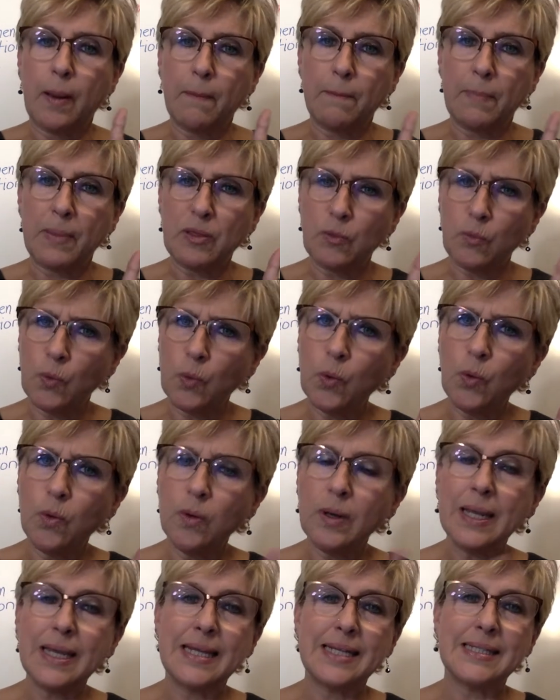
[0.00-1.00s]
but the
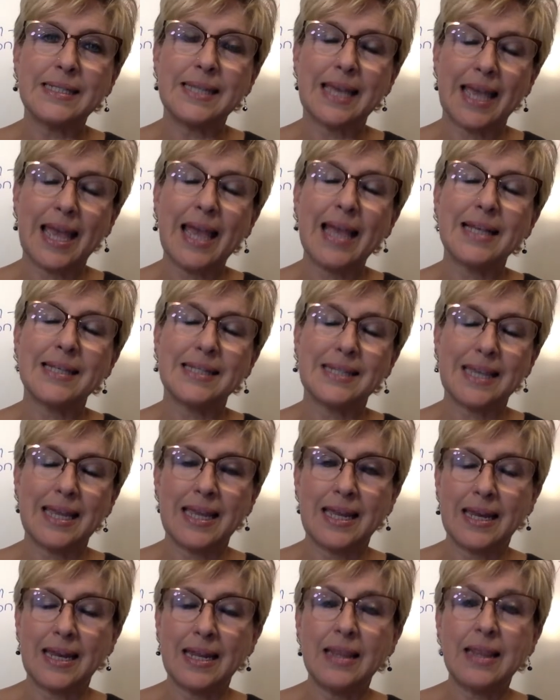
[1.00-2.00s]
rule is they can't
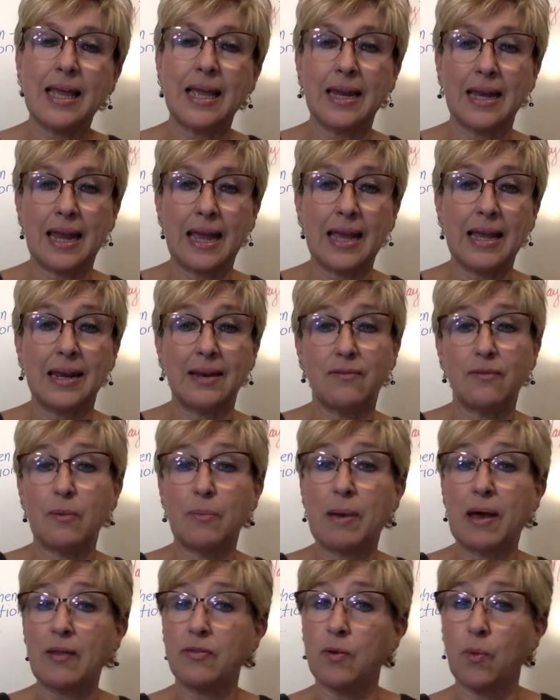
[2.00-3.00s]
say anything negative
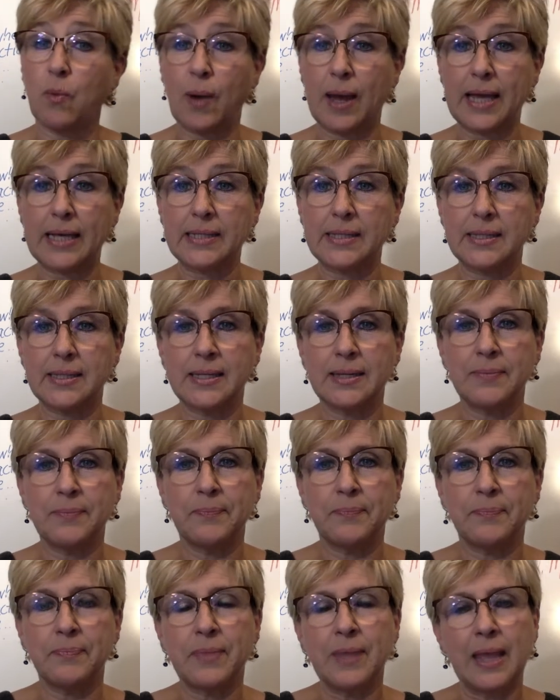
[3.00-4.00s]
about the West,
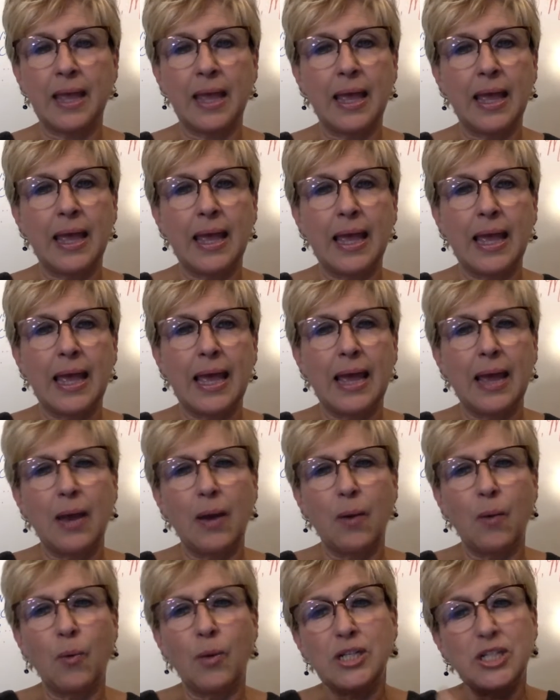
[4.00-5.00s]

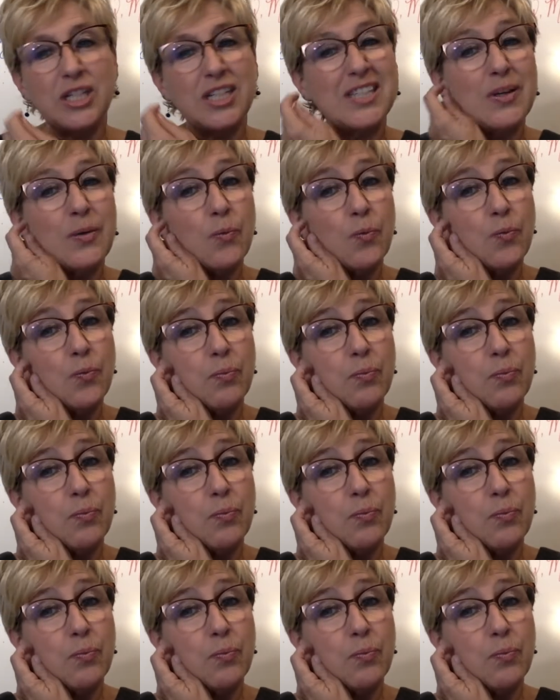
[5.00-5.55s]
which is a